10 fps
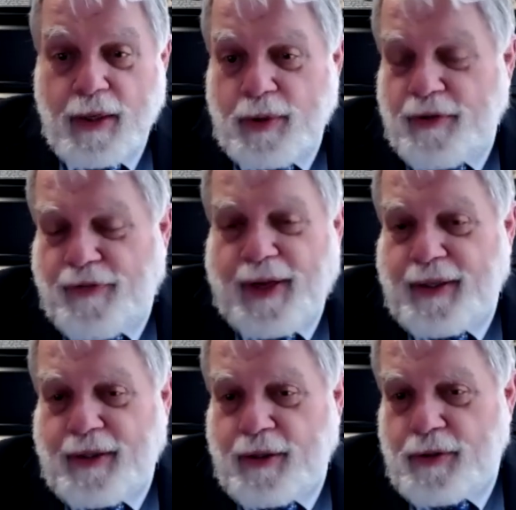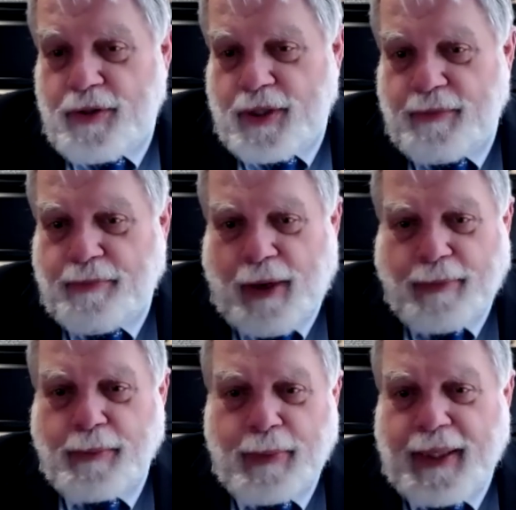We find those in
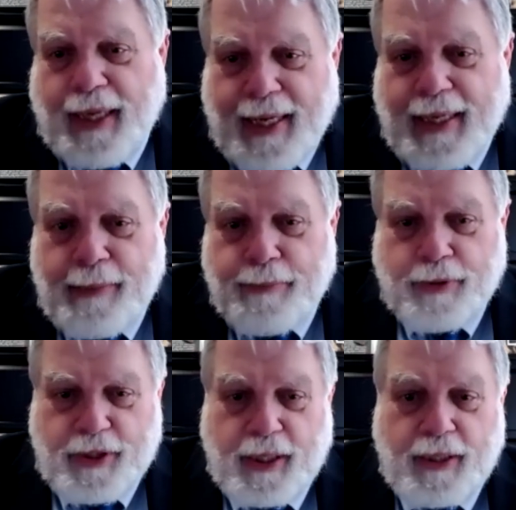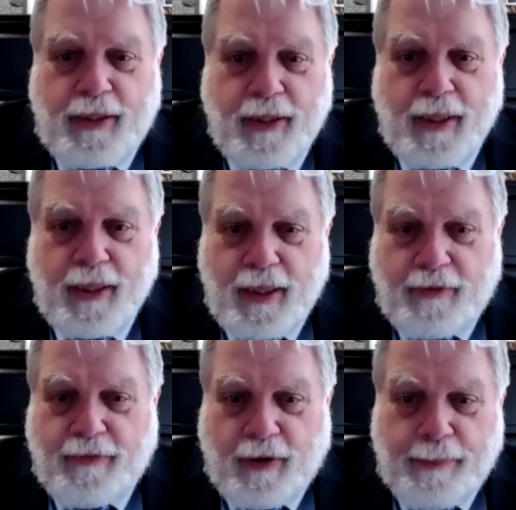probably 80%
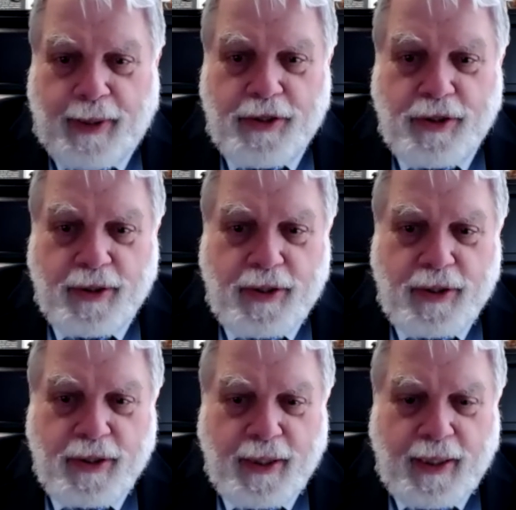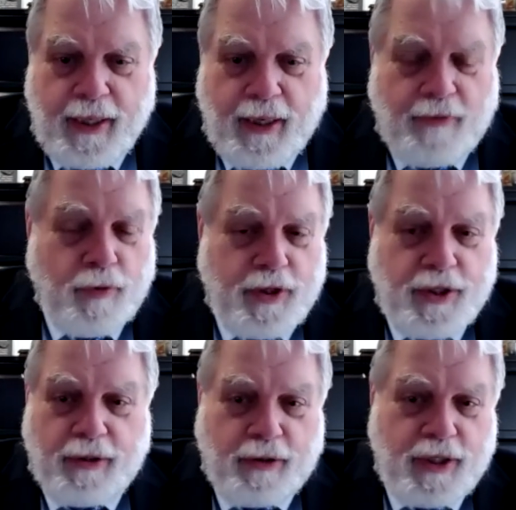of our patients, of which
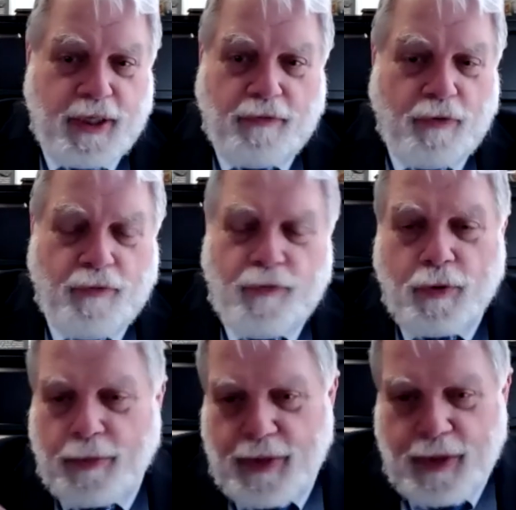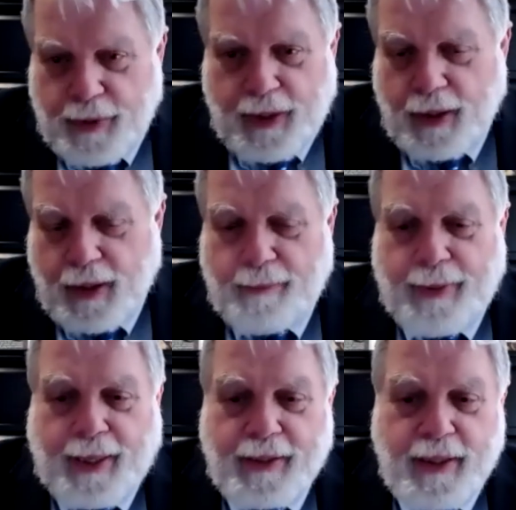there are several forms, and we can come
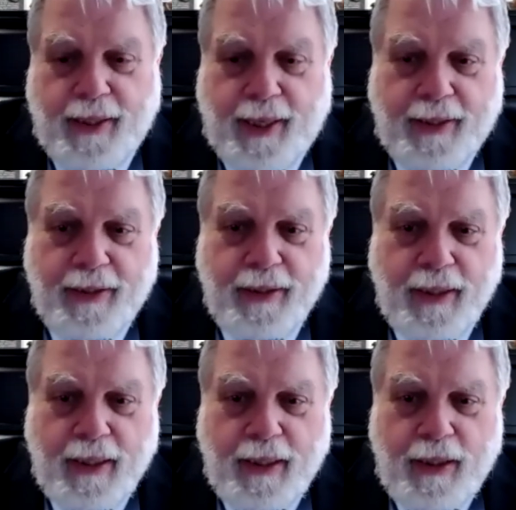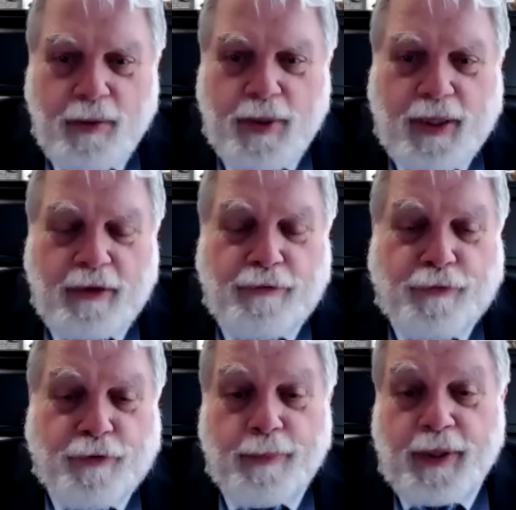back to that. We
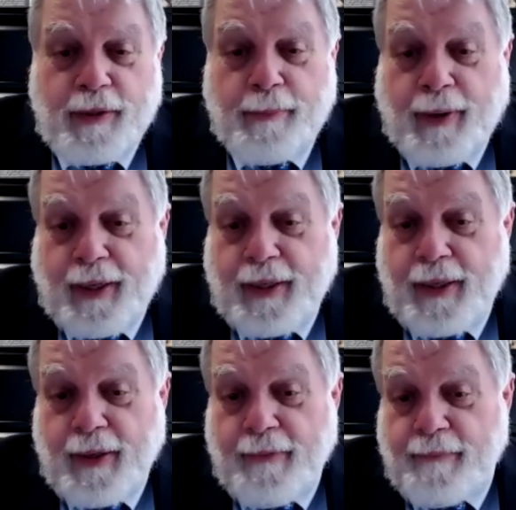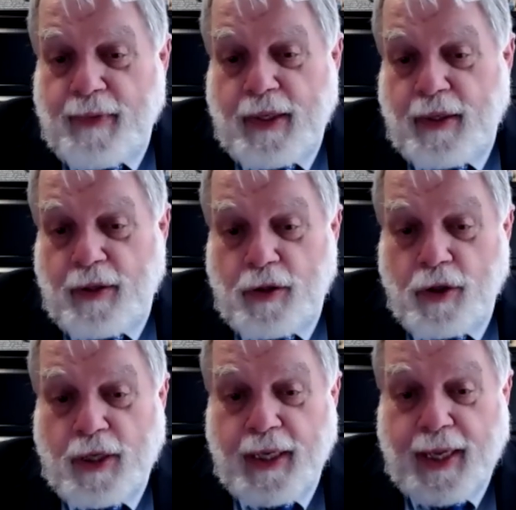confirm it by
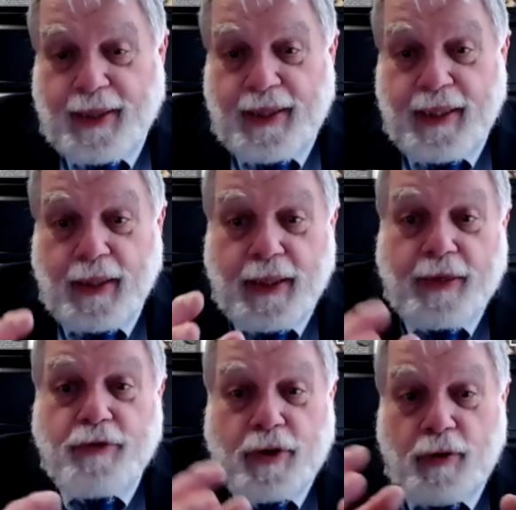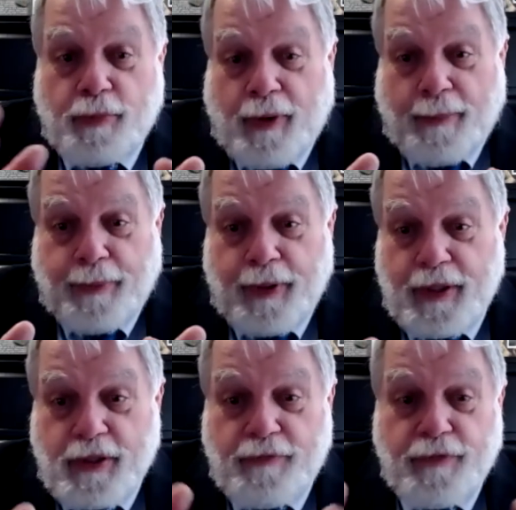looking at the electrical
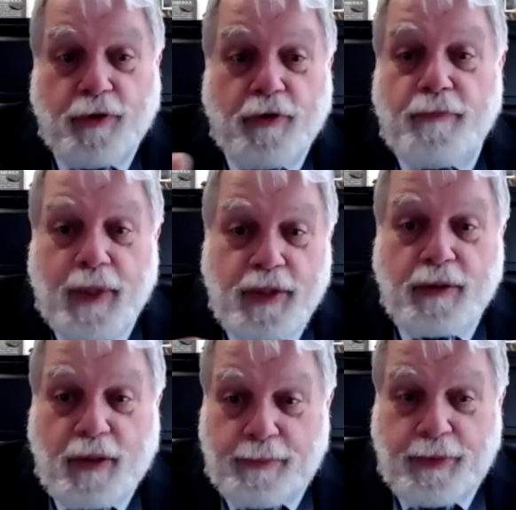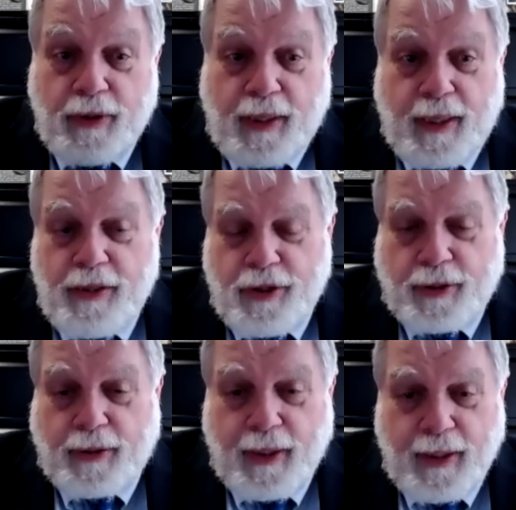properties of nerve muscle communication.